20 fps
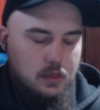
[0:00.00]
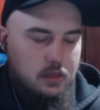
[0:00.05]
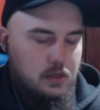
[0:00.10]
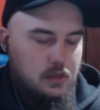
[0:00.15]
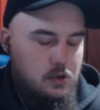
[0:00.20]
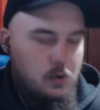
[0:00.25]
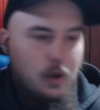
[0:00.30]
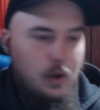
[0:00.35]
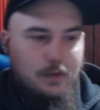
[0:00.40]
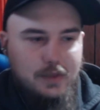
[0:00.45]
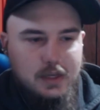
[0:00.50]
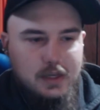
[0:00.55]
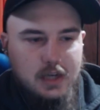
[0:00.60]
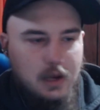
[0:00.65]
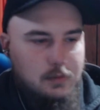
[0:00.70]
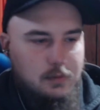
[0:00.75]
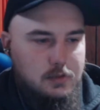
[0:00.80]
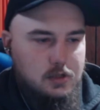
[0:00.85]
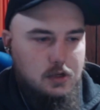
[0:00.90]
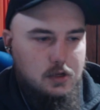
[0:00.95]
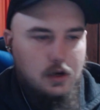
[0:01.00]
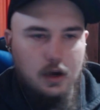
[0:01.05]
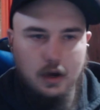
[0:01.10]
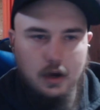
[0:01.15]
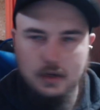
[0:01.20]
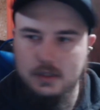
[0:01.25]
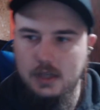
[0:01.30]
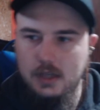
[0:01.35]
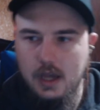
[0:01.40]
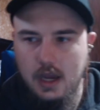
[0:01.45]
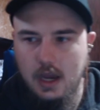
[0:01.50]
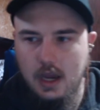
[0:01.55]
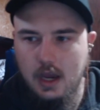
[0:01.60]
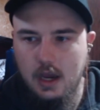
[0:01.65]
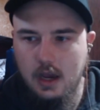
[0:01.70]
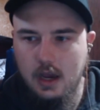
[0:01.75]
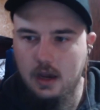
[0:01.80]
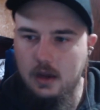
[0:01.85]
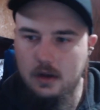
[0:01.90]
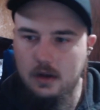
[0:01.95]
you have the Dem Sox
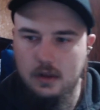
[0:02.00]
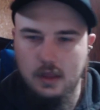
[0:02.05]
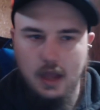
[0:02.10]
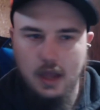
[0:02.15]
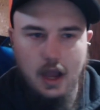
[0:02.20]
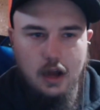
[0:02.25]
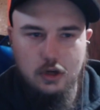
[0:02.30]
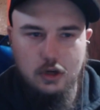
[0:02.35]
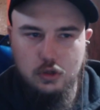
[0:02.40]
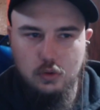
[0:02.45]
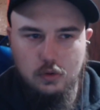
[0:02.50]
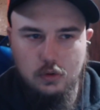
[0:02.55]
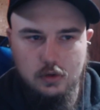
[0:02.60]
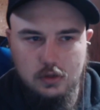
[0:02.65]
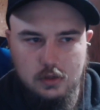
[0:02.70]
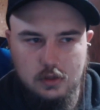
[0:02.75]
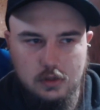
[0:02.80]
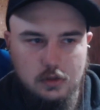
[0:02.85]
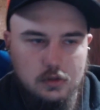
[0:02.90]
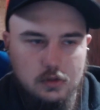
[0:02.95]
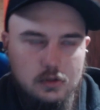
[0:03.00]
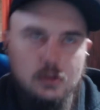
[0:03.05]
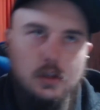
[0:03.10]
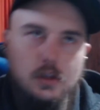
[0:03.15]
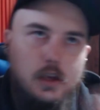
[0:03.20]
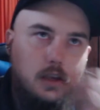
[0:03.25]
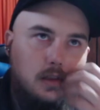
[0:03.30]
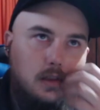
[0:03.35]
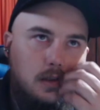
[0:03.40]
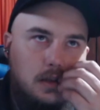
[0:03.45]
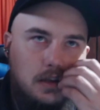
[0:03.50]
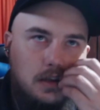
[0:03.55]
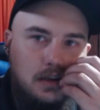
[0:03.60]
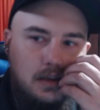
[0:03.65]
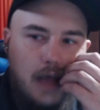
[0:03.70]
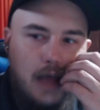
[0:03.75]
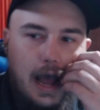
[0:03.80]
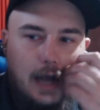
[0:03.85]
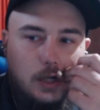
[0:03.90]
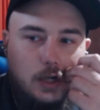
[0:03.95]
and the actual, like, the
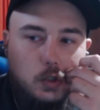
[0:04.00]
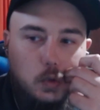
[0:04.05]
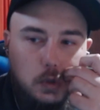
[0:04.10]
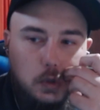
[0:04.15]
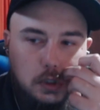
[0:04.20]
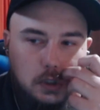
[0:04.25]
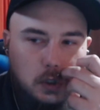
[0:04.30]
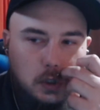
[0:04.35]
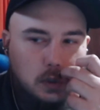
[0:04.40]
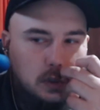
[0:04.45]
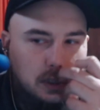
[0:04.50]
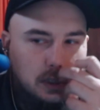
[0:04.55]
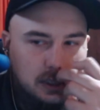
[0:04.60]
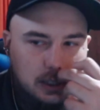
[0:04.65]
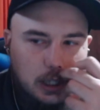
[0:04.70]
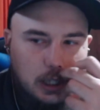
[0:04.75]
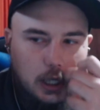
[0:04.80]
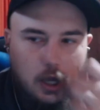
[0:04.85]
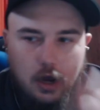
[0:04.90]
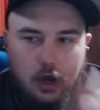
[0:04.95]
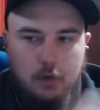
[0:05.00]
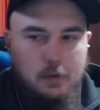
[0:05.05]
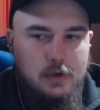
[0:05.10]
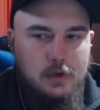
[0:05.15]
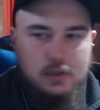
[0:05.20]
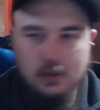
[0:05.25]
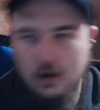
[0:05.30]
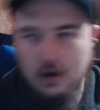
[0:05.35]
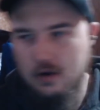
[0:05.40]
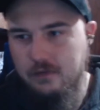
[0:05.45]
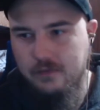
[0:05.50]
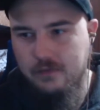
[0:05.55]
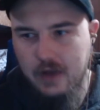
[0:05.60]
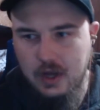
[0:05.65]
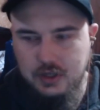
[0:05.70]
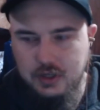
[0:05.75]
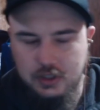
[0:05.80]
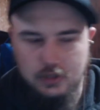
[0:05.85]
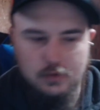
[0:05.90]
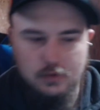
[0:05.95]
actual socialists and the communists aren't
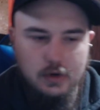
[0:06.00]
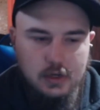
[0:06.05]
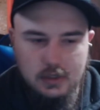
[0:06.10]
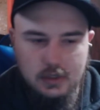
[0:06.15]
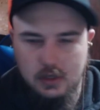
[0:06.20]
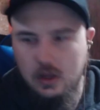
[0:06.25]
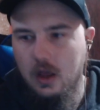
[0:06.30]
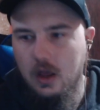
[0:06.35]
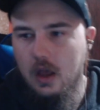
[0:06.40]
fascists, right? It's a